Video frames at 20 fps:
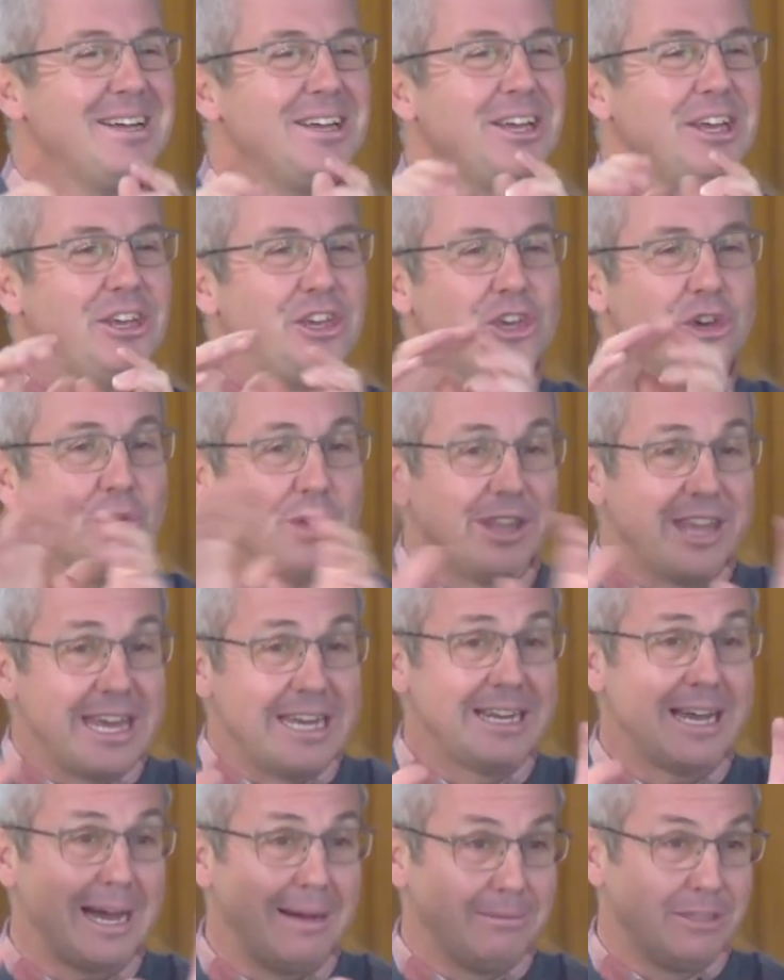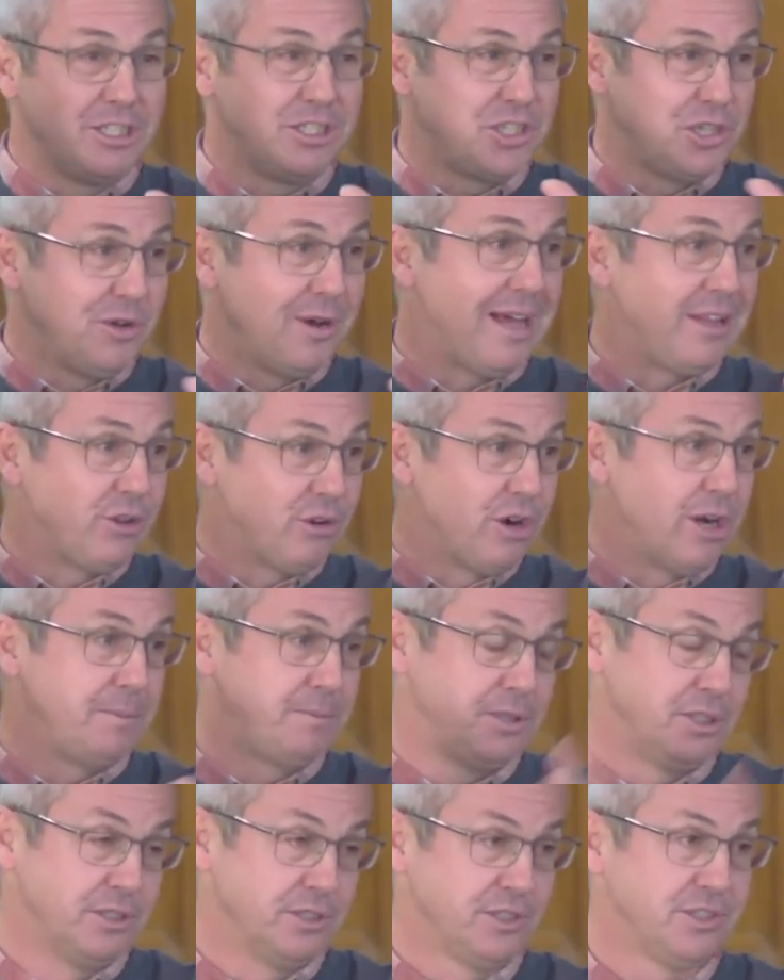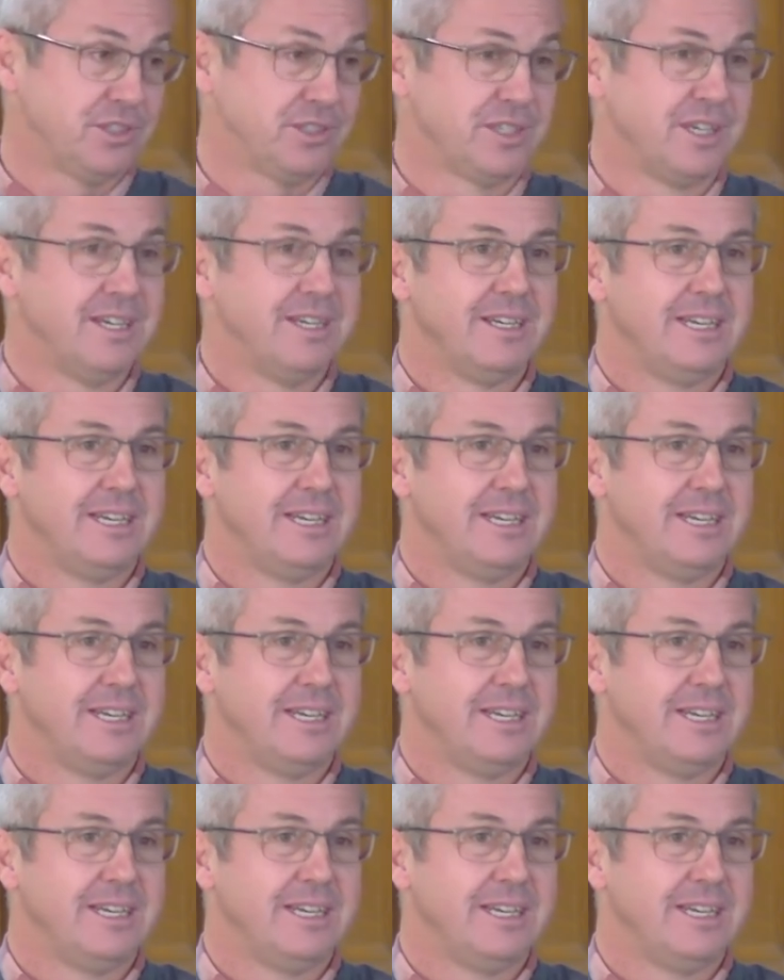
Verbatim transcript: You'll then come to two other options.